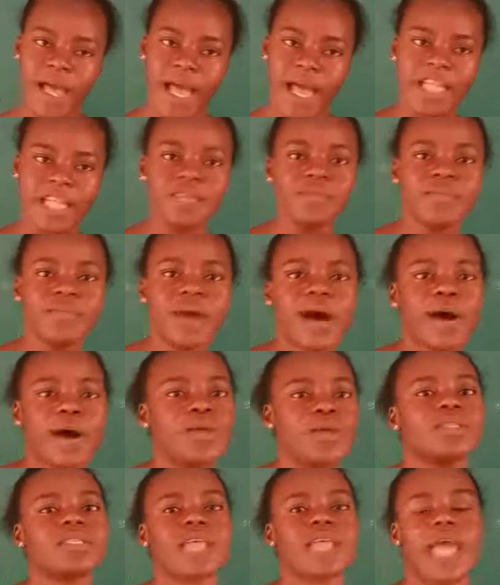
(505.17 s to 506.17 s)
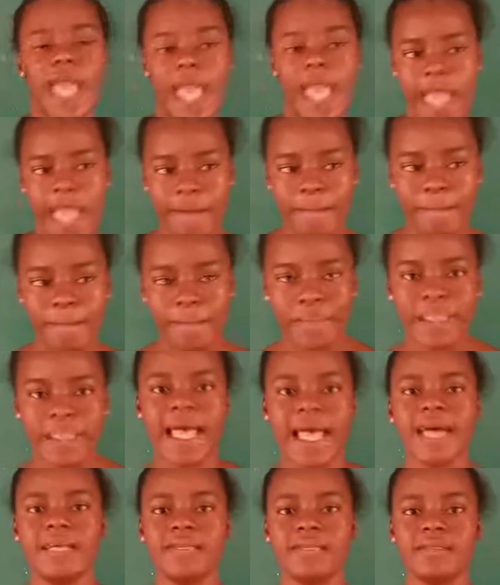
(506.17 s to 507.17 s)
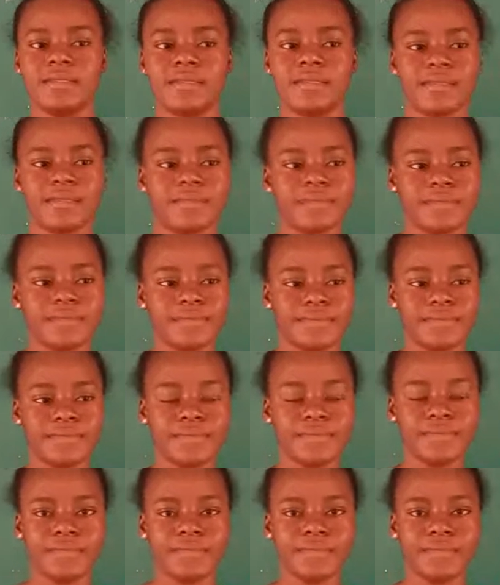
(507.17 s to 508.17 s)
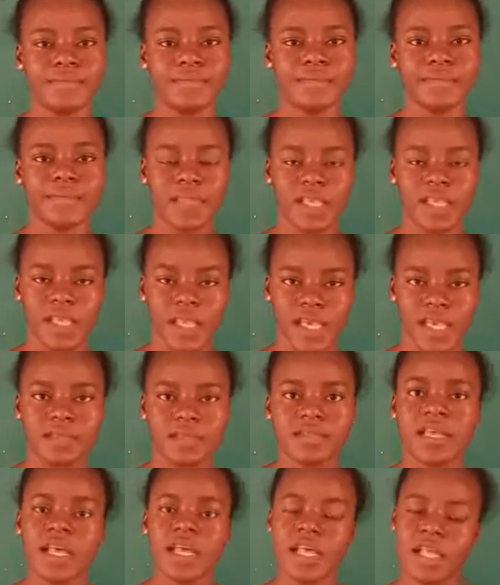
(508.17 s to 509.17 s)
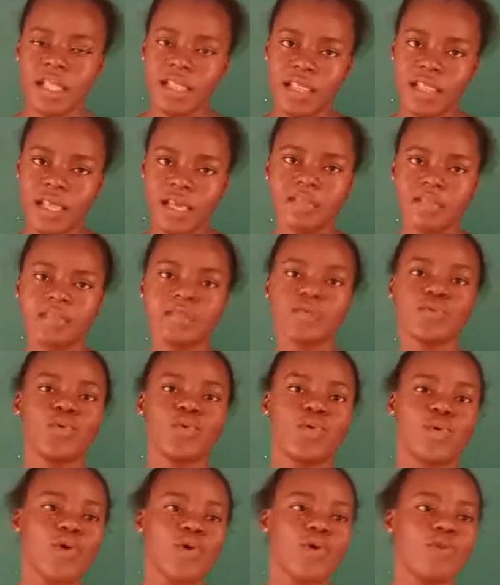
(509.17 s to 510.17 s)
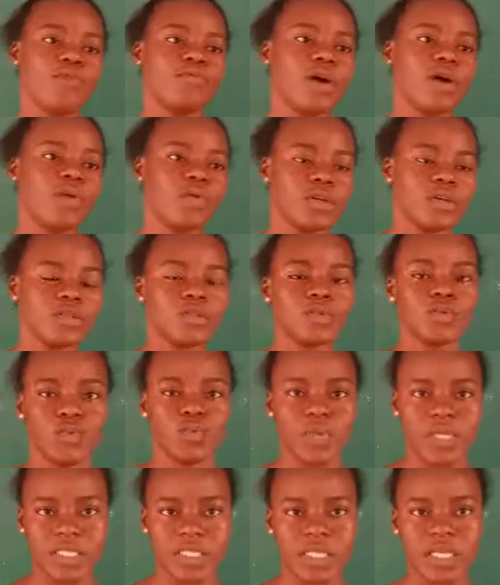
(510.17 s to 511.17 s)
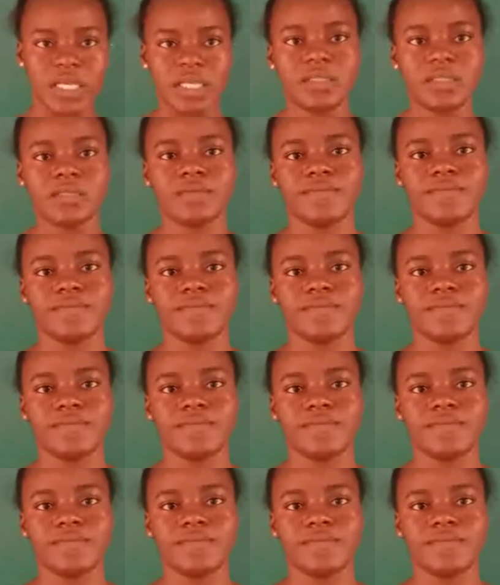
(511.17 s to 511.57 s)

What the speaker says: animals and plants. Yes, let's go over what we did.